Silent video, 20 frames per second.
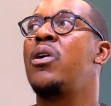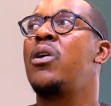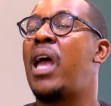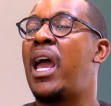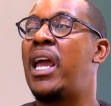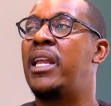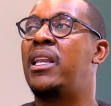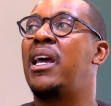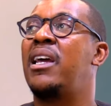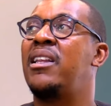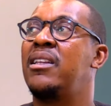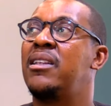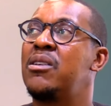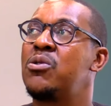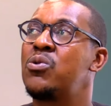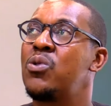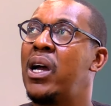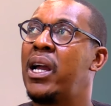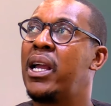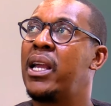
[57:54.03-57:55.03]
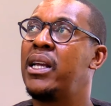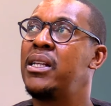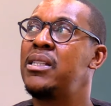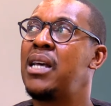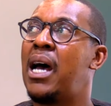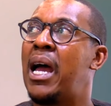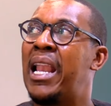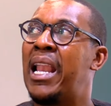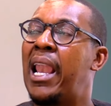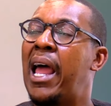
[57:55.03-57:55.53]
and that's why
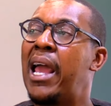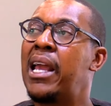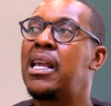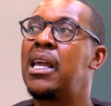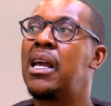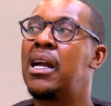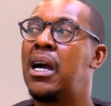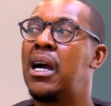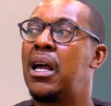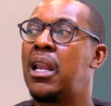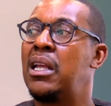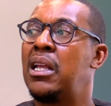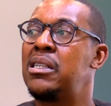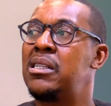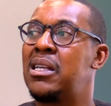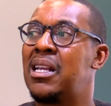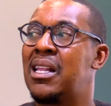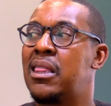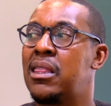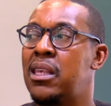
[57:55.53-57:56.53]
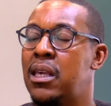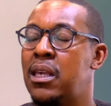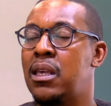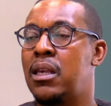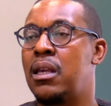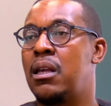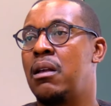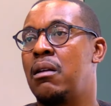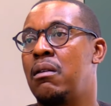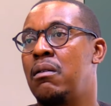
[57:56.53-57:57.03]
I like encouraging
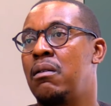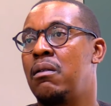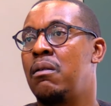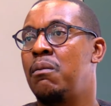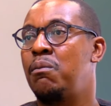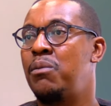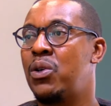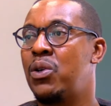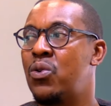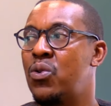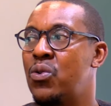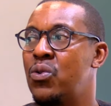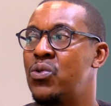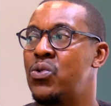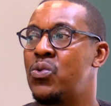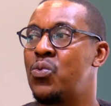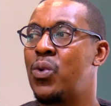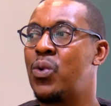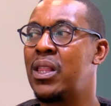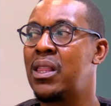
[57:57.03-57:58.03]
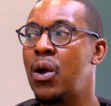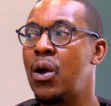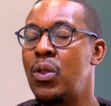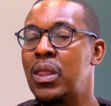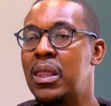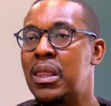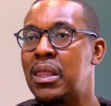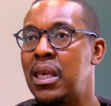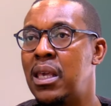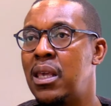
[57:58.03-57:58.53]
thinking, because
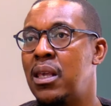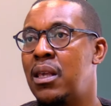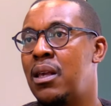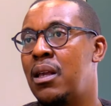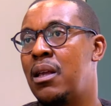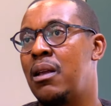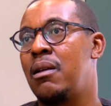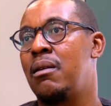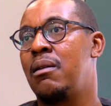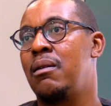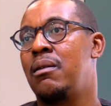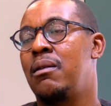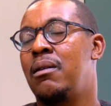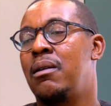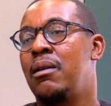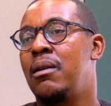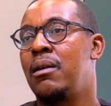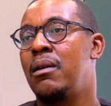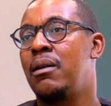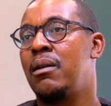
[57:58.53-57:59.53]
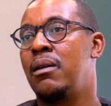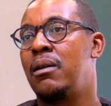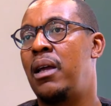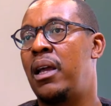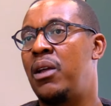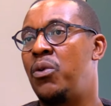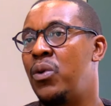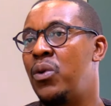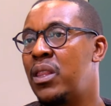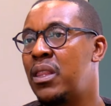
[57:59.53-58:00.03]
without thinking,
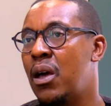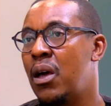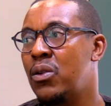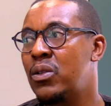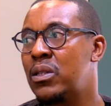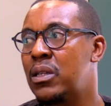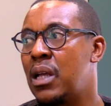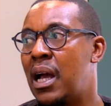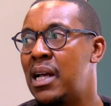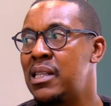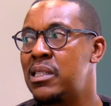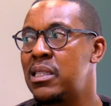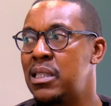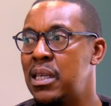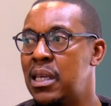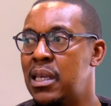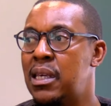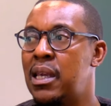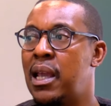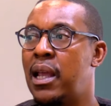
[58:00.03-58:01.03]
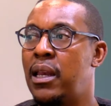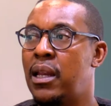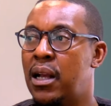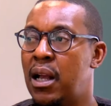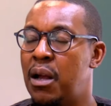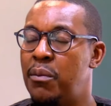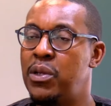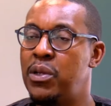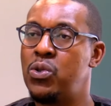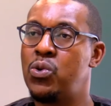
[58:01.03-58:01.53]
and without us thinking and
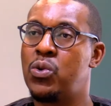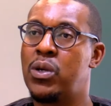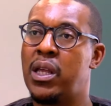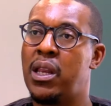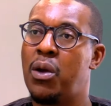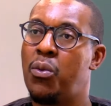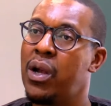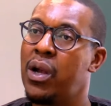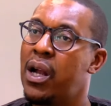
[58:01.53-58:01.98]
coming together, we